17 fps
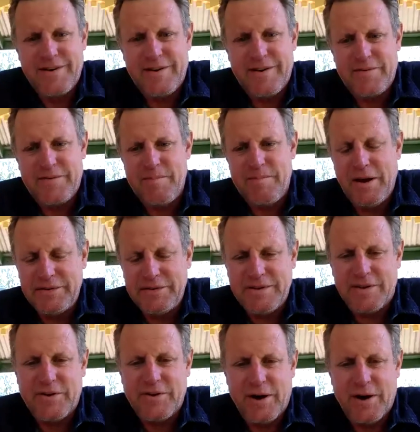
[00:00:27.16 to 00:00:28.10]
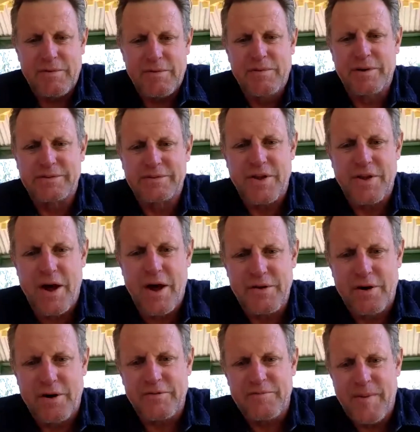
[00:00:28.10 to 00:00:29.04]
for most of that time, I've always known
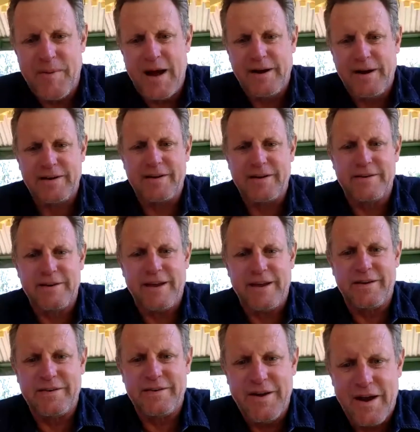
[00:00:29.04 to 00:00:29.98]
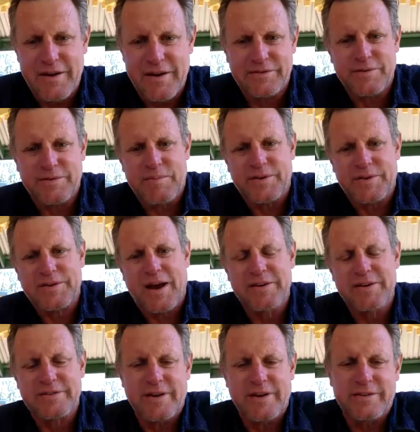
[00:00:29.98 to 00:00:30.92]
of Marc and known his
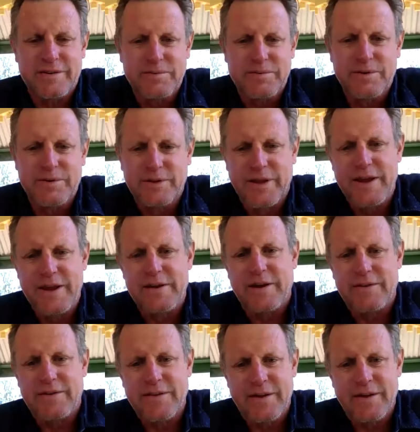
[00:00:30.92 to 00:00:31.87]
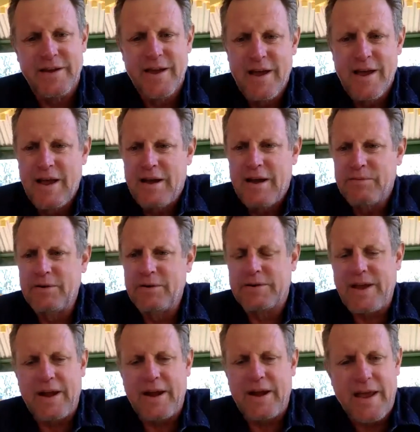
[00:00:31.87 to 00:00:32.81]
reputation as a real leader in the real
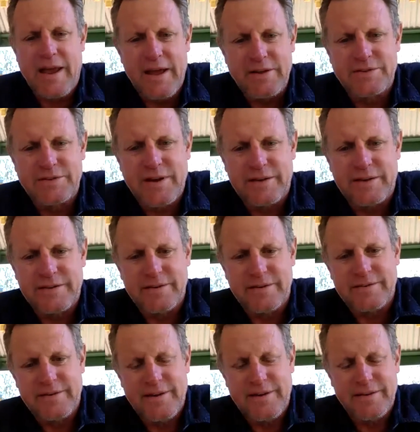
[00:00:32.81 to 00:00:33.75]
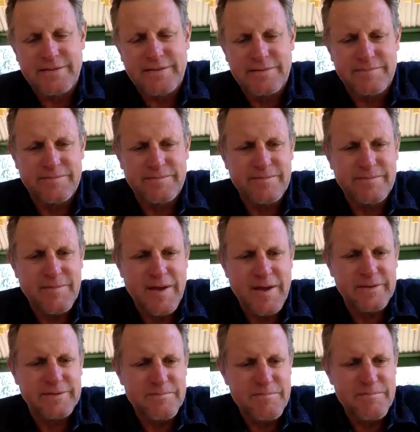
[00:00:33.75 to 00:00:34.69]
cutting edge as
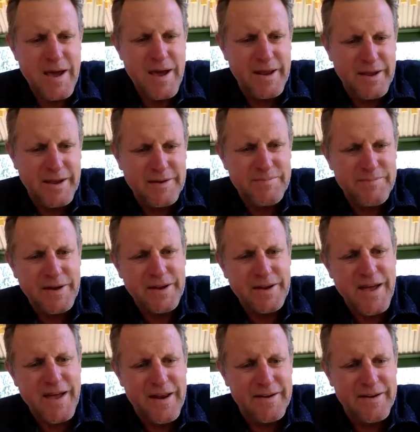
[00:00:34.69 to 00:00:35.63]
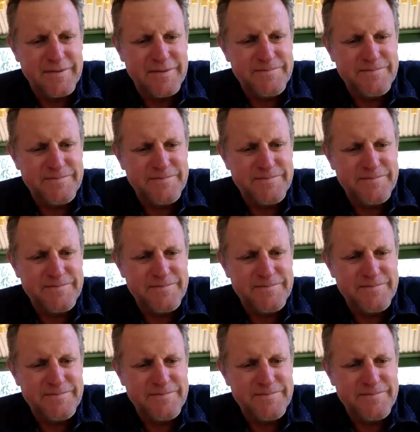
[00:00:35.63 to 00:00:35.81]
a medic, but in that